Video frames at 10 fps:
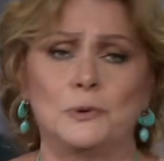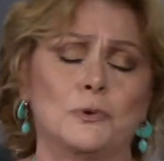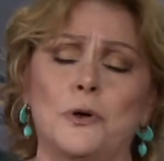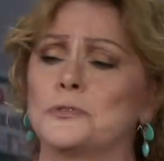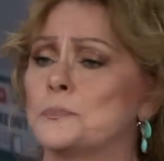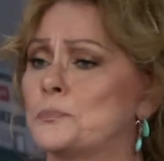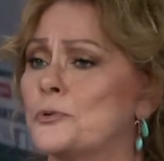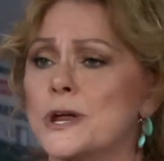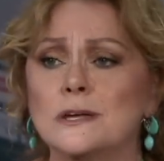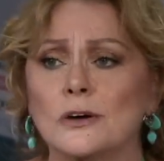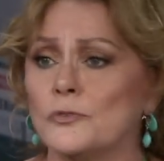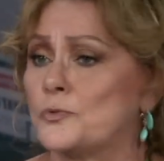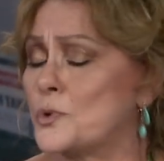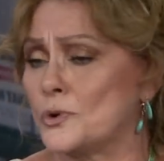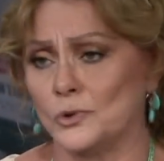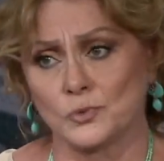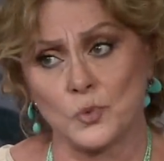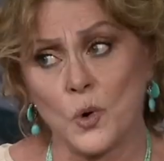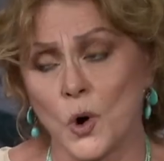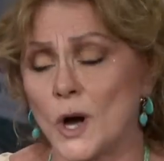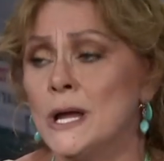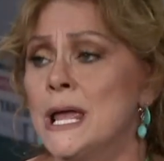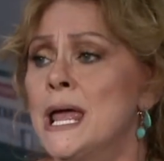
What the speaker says: We were on the brink of World War.